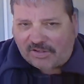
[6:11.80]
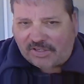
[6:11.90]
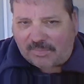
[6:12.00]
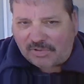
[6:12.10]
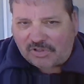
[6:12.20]

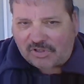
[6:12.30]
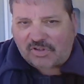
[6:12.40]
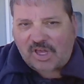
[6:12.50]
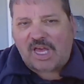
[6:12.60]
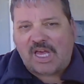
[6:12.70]

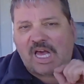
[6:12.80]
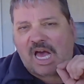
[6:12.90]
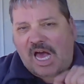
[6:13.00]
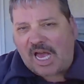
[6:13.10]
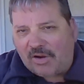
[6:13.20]
temperatures,
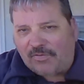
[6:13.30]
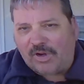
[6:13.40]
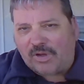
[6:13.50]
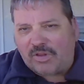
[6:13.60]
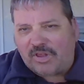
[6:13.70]
higher
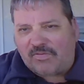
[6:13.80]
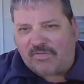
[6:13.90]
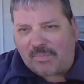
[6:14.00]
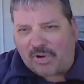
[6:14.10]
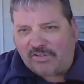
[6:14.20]
frequency
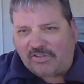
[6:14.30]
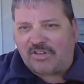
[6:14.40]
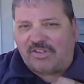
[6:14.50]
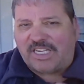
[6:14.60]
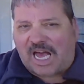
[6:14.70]

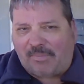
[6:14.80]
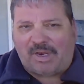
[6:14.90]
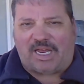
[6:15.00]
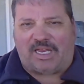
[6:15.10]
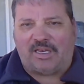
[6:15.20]
vibrations dominate,